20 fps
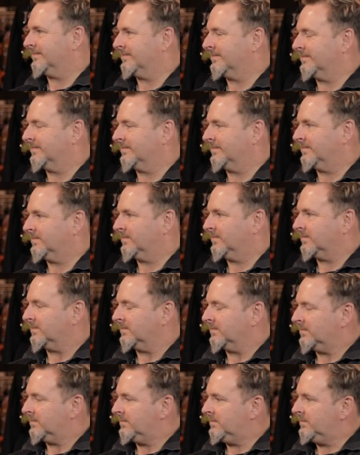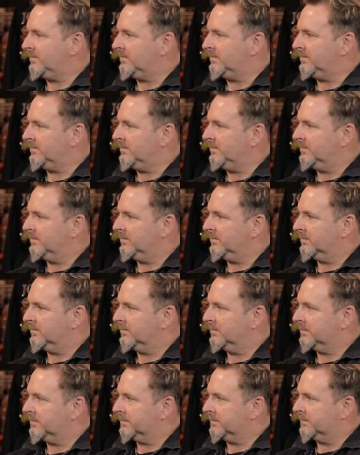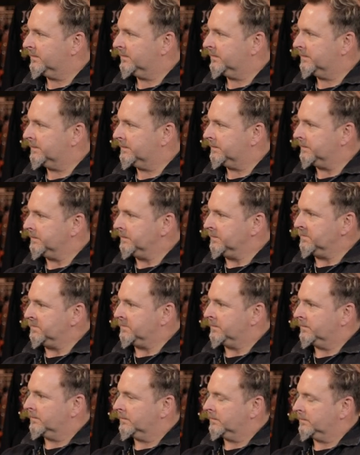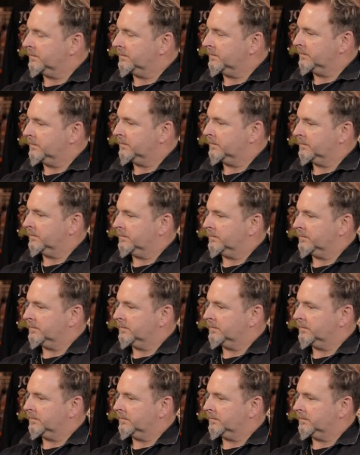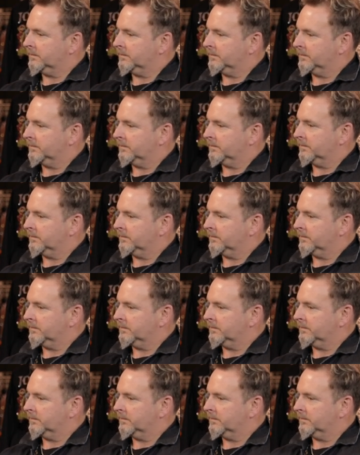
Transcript: The person shown says nothing.